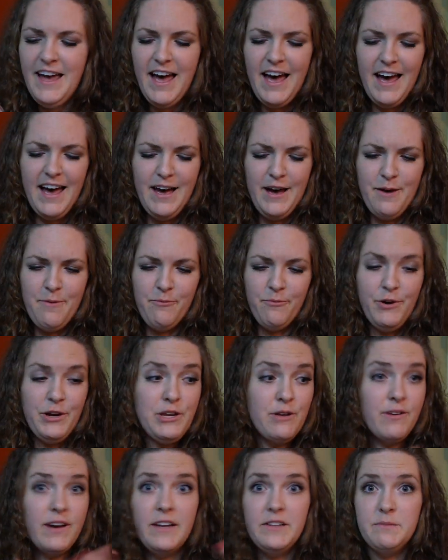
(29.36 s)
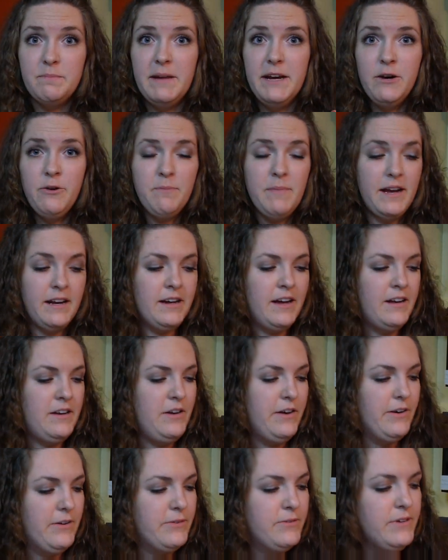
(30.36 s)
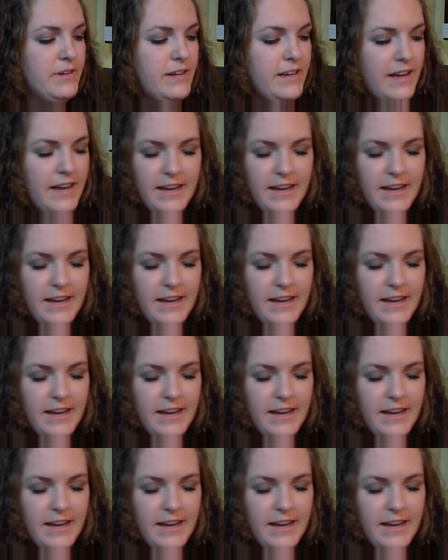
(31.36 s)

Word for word: Um, what you guys may or may not know